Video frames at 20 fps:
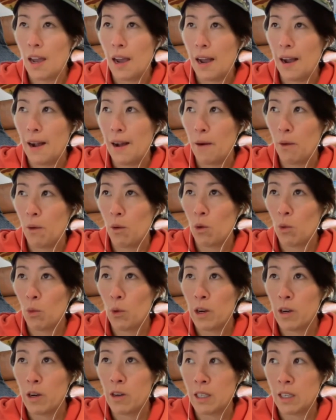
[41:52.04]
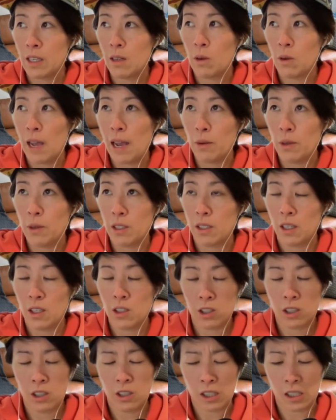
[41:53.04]
Our
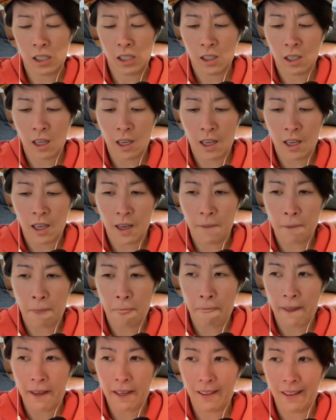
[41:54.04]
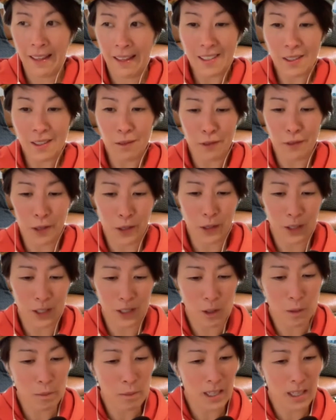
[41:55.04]
intention is to stay laser
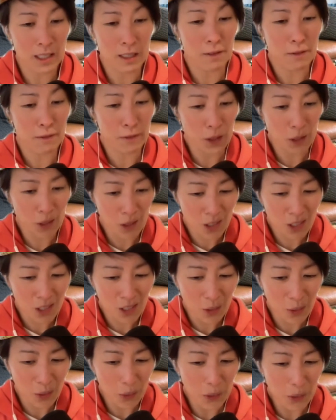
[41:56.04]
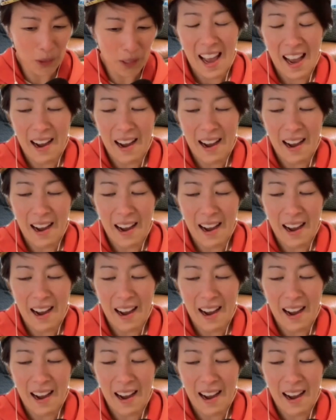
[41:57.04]
focused on being a focus tool.